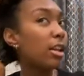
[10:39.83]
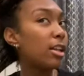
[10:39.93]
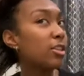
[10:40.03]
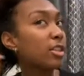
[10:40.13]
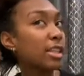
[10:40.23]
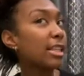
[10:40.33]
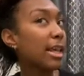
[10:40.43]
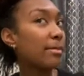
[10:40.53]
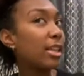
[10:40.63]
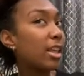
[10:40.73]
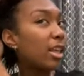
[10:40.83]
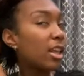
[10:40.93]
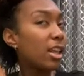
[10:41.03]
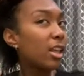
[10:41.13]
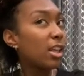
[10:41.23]
Do the same thing.
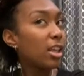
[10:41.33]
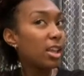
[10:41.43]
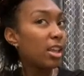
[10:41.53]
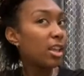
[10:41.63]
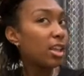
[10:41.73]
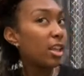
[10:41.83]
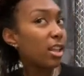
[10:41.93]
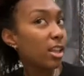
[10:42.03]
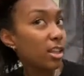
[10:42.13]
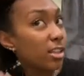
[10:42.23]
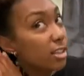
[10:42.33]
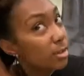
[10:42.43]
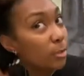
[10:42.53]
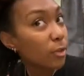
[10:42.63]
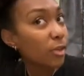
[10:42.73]
Then
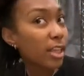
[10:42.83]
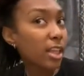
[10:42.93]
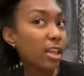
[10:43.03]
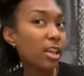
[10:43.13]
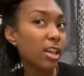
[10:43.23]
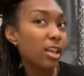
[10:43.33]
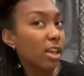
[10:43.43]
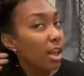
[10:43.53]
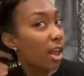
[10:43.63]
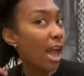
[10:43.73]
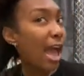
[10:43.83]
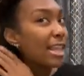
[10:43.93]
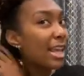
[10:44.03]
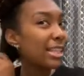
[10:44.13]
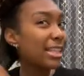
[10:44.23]
smooth it. I
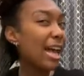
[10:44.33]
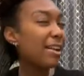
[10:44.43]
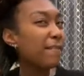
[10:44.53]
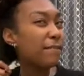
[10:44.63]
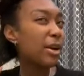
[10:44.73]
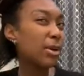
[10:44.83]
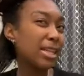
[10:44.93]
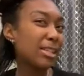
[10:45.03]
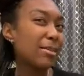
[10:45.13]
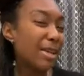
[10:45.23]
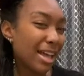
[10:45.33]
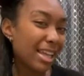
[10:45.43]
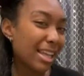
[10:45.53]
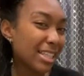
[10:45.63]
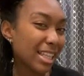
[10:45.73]
like to kind of focus on my
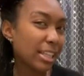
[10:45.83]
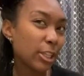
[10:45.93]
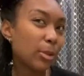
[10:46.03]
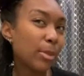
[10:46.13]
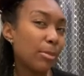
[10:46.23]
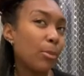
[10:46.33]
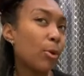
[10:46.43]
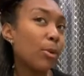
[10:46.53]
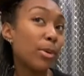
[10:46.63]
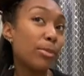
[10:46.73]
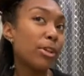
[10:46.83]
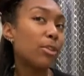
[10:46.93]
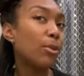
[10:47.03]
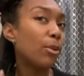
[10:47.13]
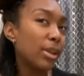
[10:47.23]
ends a little bit more when putting
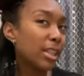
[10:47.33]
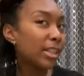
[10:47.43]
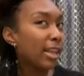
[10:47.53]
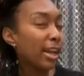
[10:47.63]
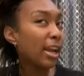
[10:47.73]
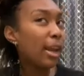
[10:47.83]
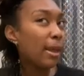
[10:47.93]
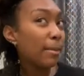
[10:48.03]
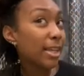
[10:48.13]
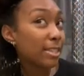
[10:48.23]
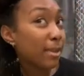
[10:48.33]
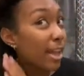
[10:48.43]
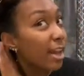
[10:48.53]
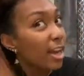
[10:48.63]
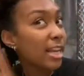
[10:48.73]
the oil in there because my
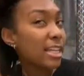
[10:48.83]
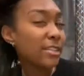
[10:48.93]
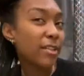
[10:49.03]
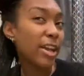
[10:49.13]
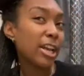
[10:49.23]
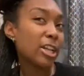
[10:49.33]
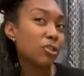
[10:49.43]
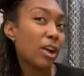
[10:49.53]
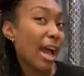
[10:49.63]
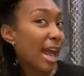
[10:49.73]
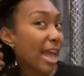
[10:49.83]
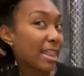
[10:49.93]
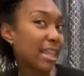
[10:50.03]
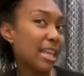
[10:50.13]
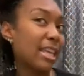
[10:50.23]
hair is very dry
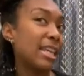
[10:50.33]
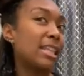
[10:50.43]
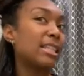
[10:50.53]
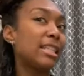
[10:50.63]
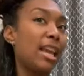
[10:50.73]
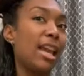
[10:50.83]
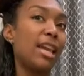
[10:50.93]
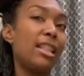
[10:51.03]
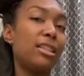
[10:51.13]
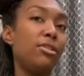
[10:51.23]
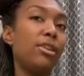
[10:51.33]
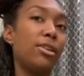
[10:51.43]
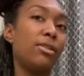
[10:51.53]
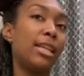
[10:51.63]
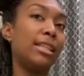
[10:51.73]
at the ends, and you
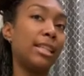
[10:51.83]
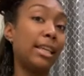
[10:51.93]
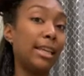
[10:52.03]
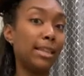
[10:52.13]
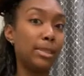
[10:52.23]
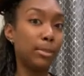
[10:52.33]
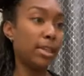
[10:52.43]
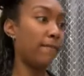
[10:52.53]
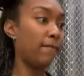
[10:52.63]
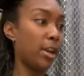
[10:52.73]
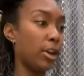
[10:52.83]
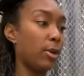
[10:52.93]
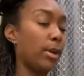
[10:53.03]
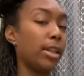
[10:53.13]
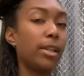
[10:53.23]
know, ends can get split very
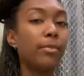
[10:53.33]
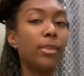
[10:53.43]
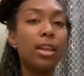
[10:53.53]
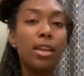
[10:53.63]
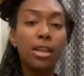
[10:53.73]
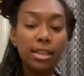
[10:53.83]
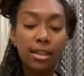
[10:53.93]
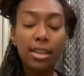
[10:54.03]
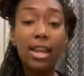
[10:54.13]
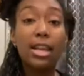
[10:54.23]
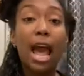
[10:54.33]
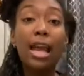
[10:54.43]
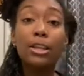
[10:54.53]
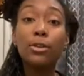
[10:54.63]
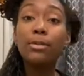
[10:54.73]
quickly. So then I
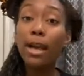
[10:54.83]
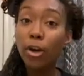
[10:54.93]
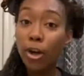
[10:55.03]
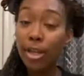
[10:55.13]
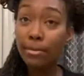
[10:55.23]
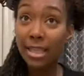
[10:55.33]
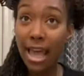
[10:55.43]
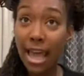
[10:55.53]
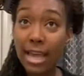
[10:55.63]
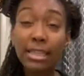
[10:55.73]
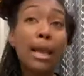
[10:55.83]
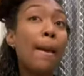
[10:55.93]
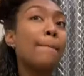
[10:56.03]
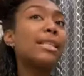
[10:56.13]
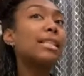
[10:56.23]
use my cream last,
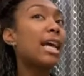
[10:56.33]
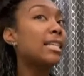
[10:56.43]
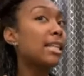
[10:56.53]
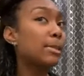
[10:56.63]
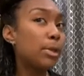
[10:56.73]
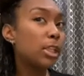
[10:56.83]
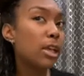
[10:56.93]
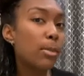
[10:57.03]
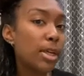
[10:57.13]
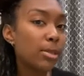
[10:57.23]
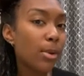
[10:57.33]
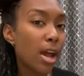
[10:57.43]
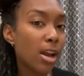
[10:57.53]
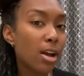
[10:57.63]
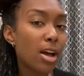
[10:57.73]
but since I just put so much
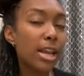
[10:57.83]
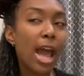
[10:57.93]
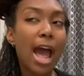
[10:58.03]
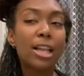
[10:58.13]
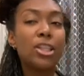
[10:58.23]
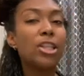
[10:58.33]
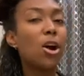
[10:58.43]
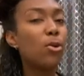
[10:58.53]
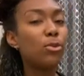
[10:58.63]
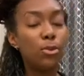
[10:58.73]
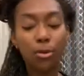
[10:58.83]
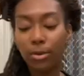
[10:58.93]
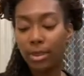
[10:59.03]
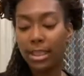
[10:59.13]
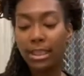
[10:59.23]
product on it, I don't
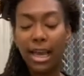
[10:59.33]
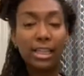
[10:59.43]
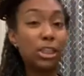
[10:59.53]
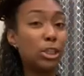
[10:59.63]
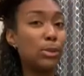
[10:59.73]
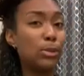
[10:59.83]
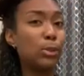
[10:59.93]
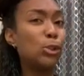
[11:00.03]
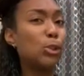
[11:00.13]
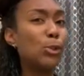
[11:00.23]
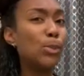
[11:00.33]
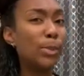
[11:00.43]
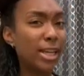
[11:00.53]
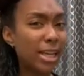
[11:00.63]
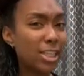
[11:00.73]
normally like to use too
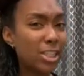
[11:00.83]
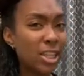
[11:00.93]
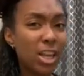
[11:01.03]
much.